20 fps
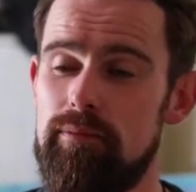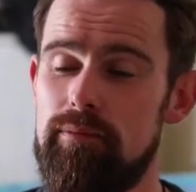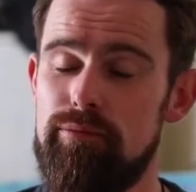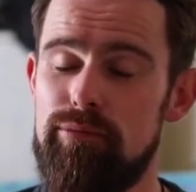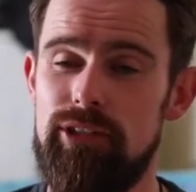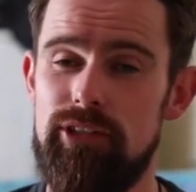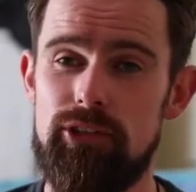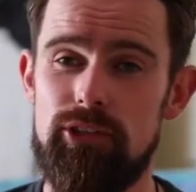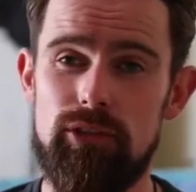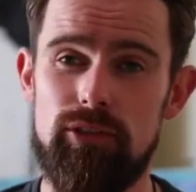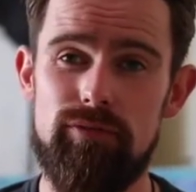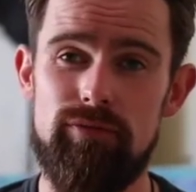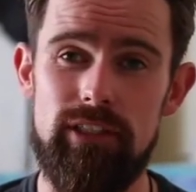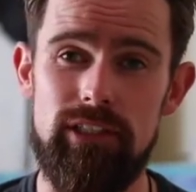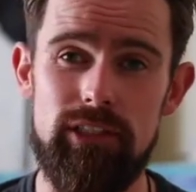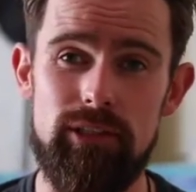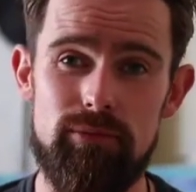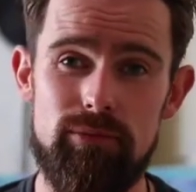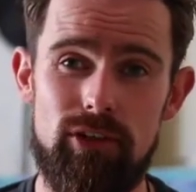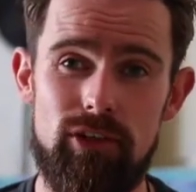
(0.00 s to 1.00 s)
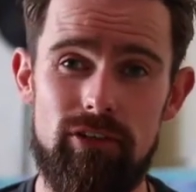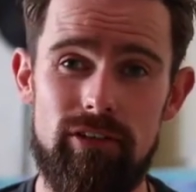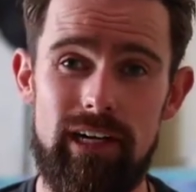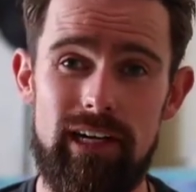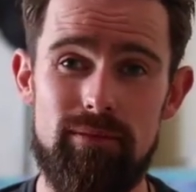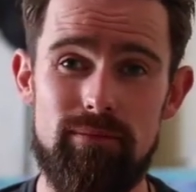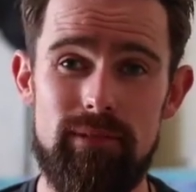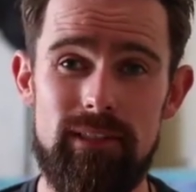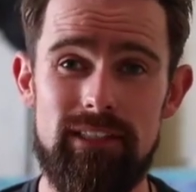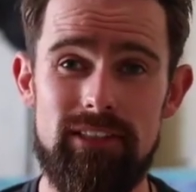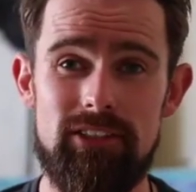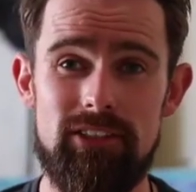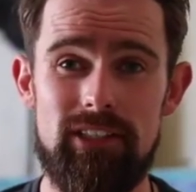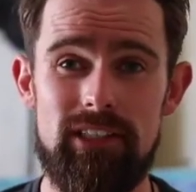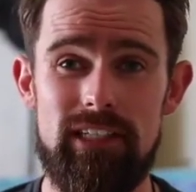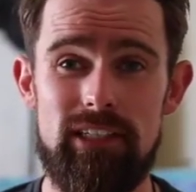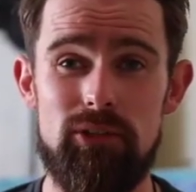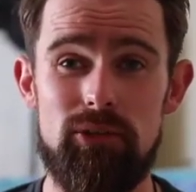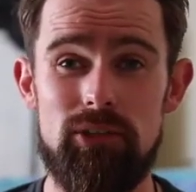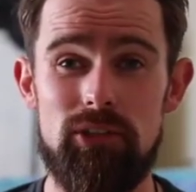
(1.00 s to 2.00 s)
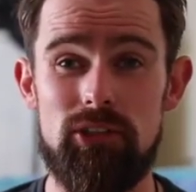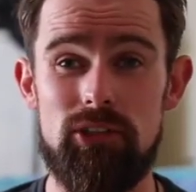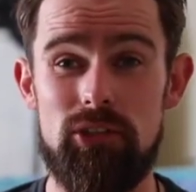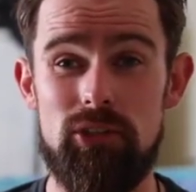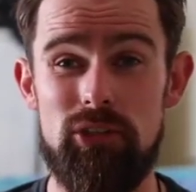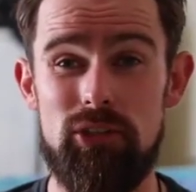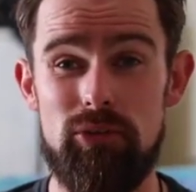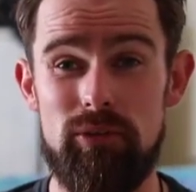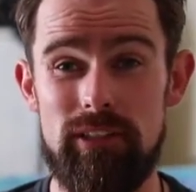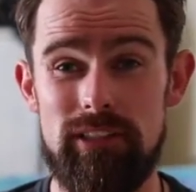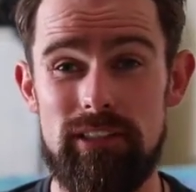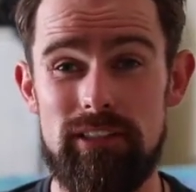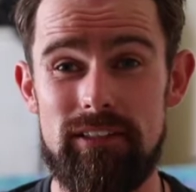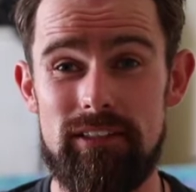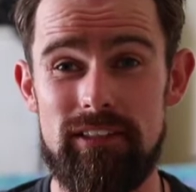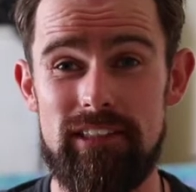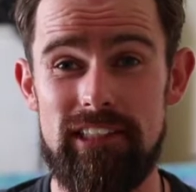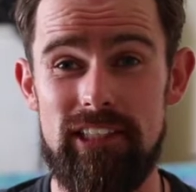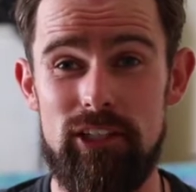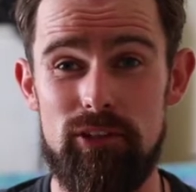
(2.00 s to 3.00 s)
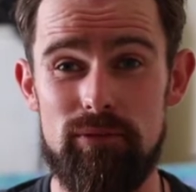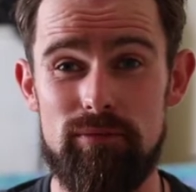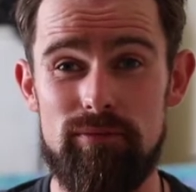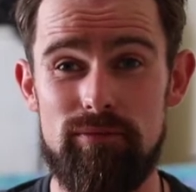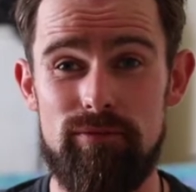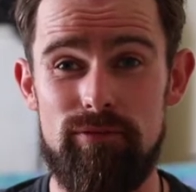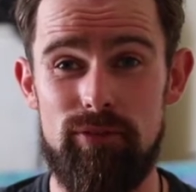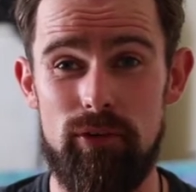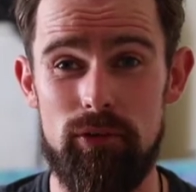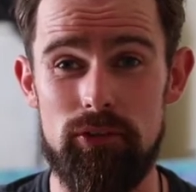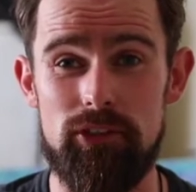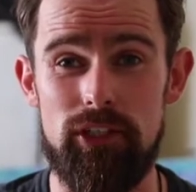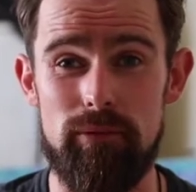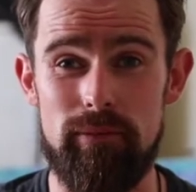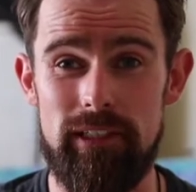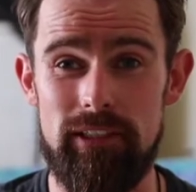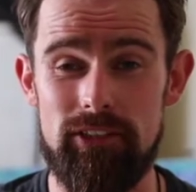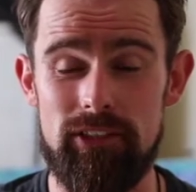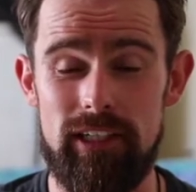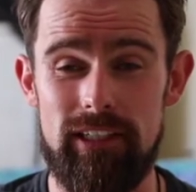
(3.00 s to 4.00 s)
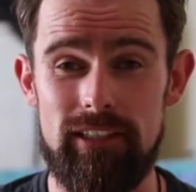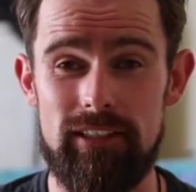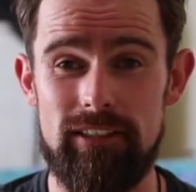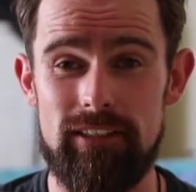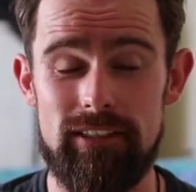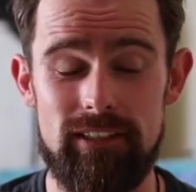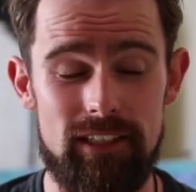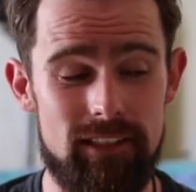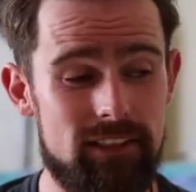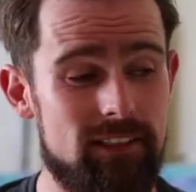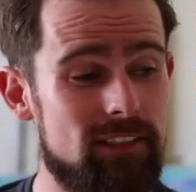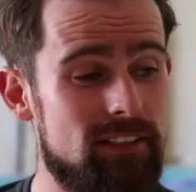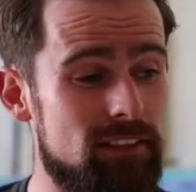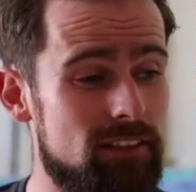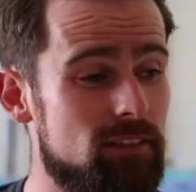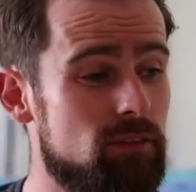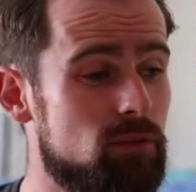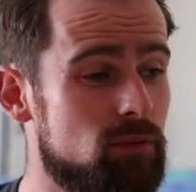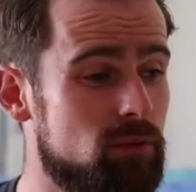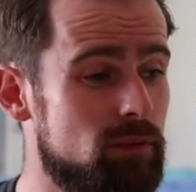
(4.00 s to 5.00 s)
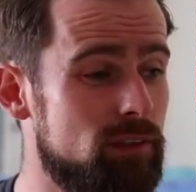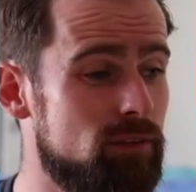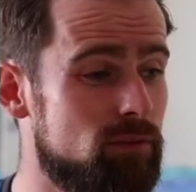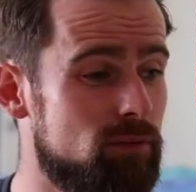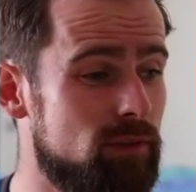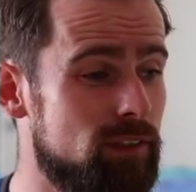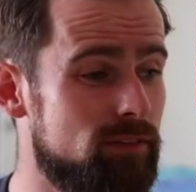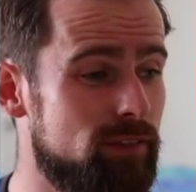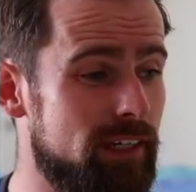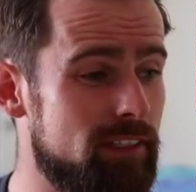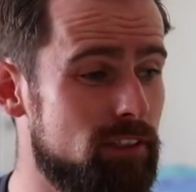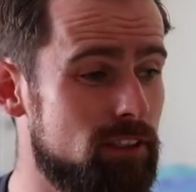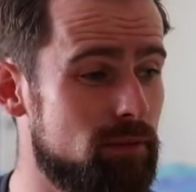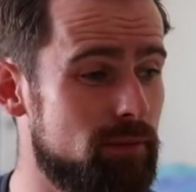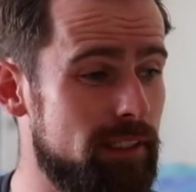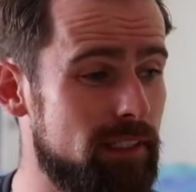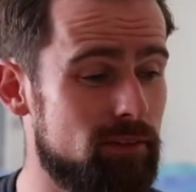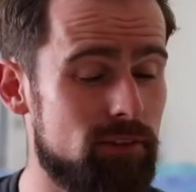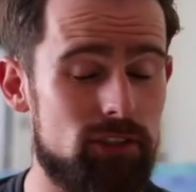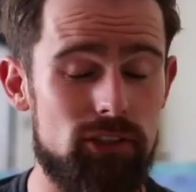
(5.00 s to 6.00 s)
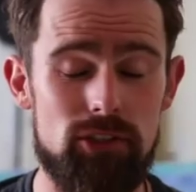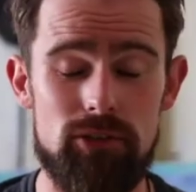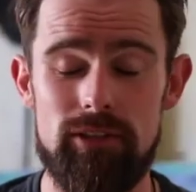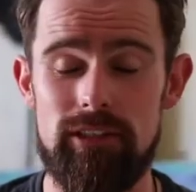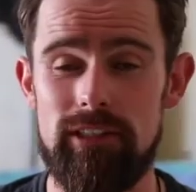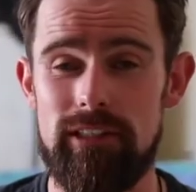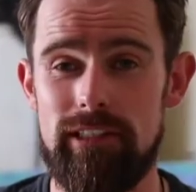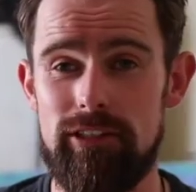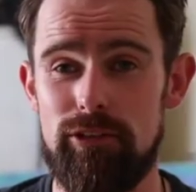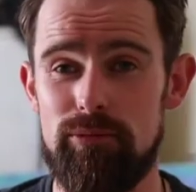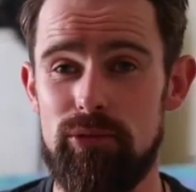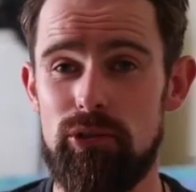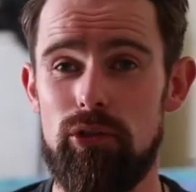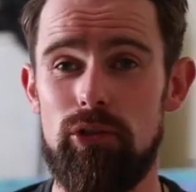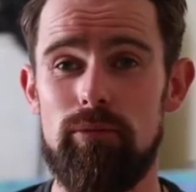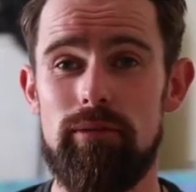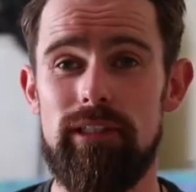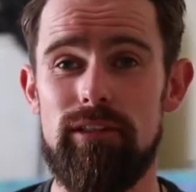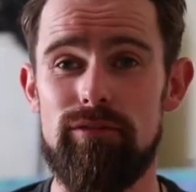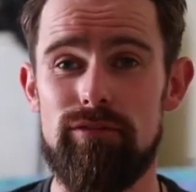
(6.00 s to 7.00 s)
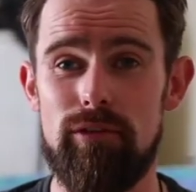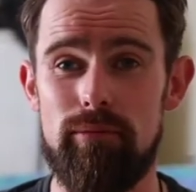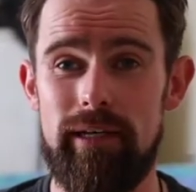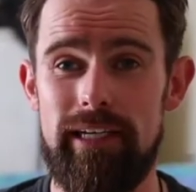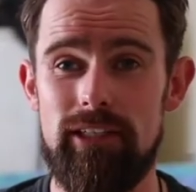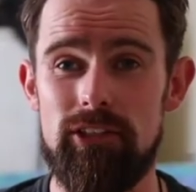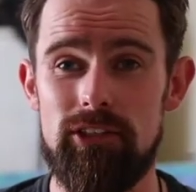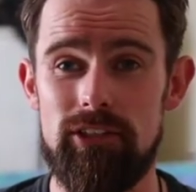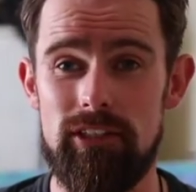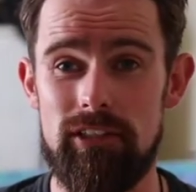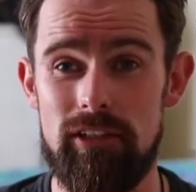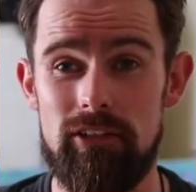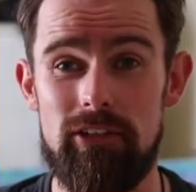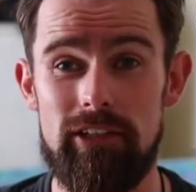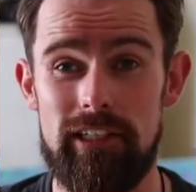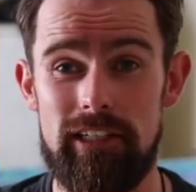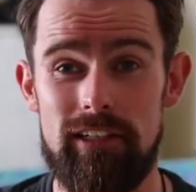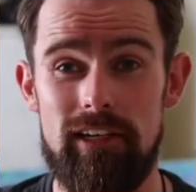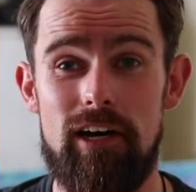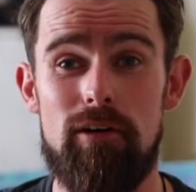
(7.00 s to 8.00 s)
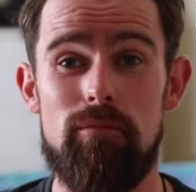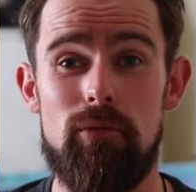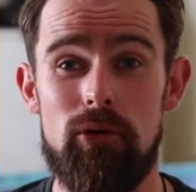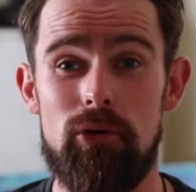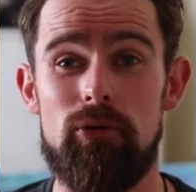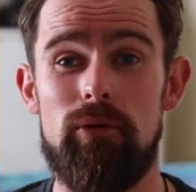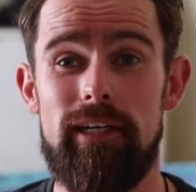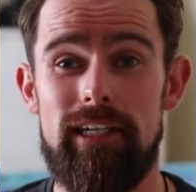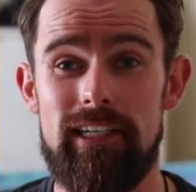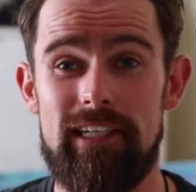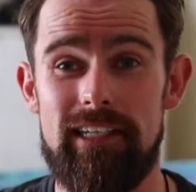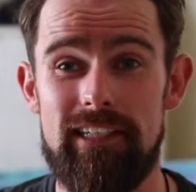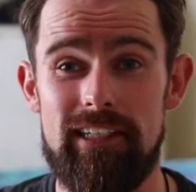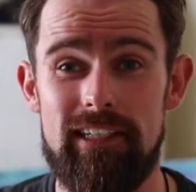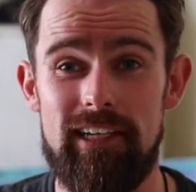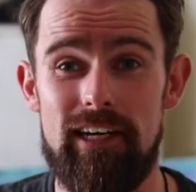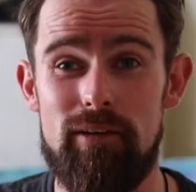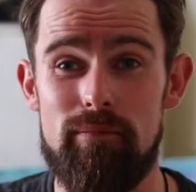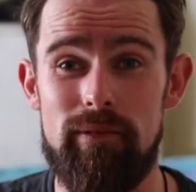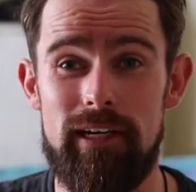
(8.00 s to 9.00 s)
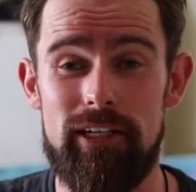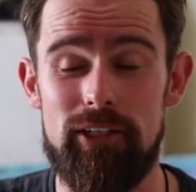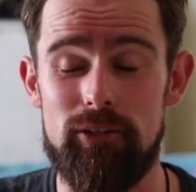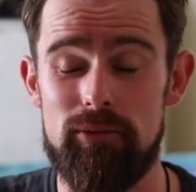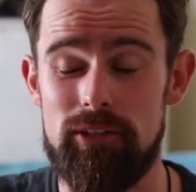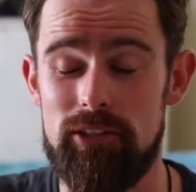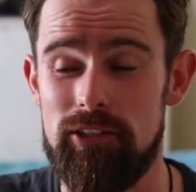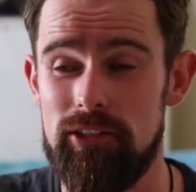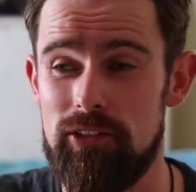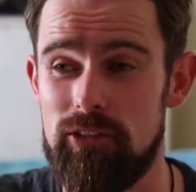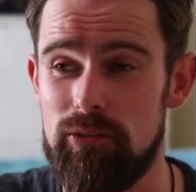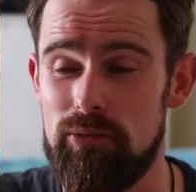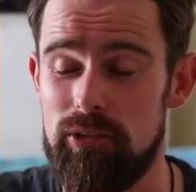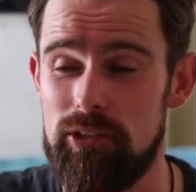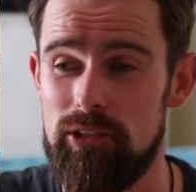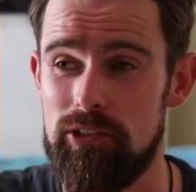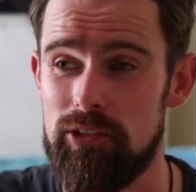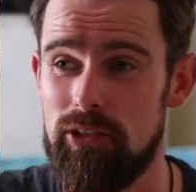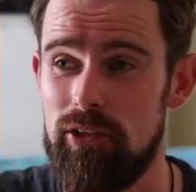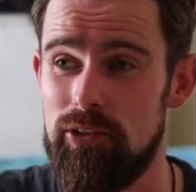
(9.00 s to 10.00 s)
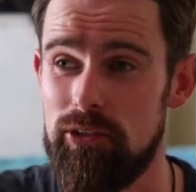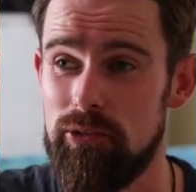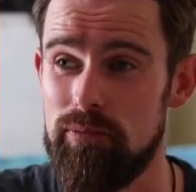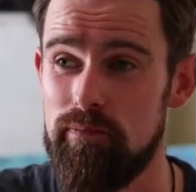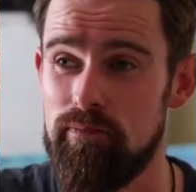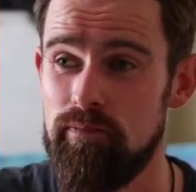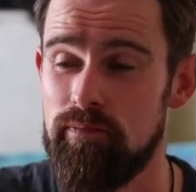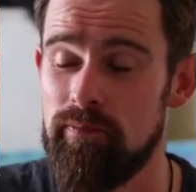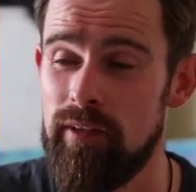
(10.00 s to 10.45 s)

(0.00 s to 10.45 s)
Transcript: preschool feeding program means that they go to school with, you know, full tummies, and we've actually been able to show that they're absorbing information and learning a lot more quickly and a lot better, which is awesome.